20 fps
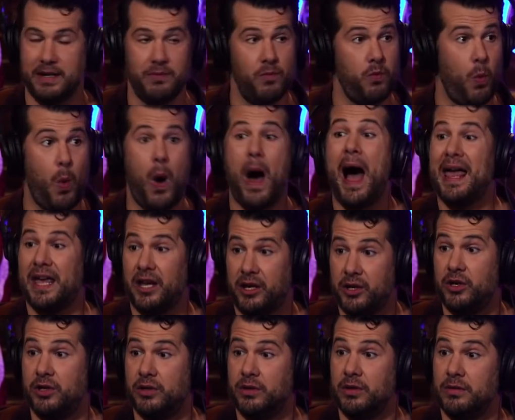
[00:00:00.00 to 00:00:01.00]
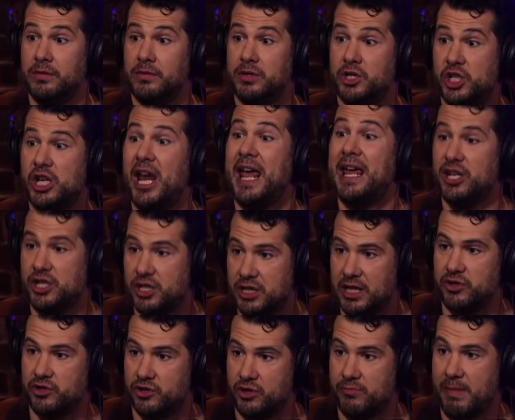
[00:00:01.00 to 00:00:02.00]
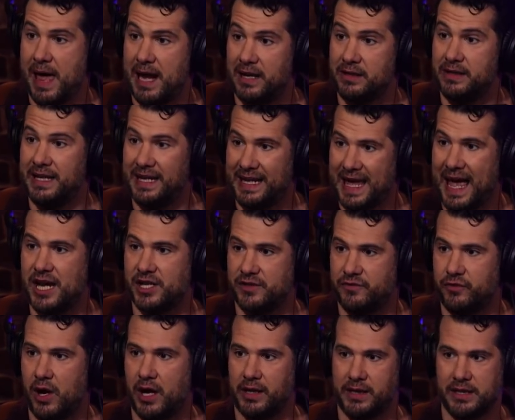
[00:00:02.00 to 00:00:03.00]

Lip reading: and why it could change things dramatically and catch fraud.